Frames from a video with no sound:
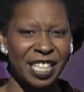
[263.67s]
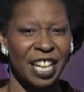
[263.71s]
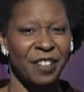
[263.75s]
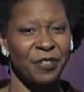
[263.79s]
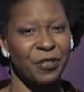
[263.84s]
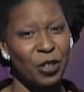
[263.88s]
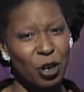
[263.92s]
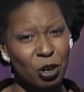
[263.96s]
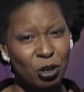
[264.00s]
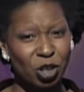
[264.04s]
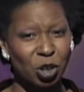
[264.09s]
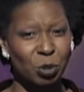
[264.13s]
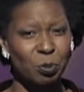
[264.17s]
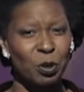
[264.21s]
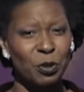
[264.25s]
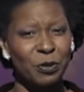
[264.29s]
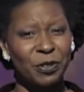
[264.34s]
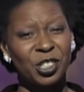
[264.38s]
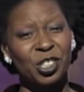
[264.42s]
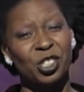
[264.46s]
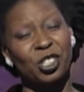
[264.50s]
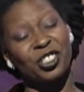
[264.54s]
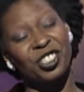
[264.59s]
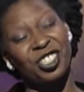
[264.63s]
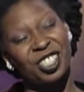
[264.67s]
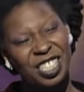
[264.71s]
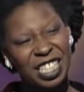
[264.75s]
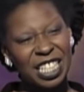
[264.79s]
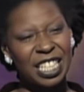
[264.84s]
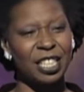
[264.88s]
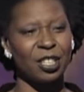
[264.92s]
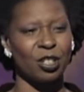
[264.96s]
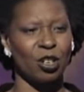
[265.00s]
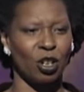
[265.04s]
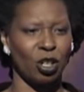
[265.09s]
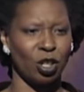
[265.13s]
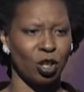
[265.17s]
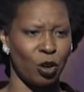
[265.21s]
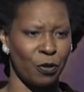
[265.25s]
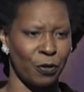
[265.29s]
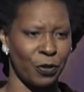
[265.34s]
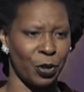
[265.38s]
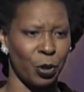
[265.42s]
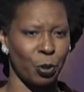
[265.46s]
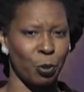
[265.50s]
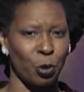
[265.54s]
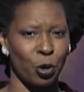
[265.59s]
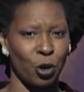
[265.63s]
and those movies are seen all
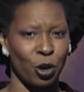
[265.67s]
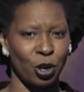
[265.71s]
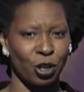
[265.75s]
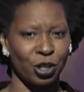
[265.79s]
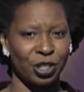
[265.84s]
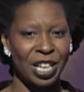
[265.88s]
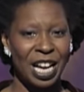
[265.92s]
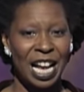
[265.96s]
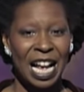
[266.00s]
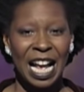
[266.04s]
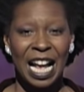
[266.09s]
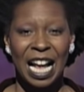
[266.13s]
over the world.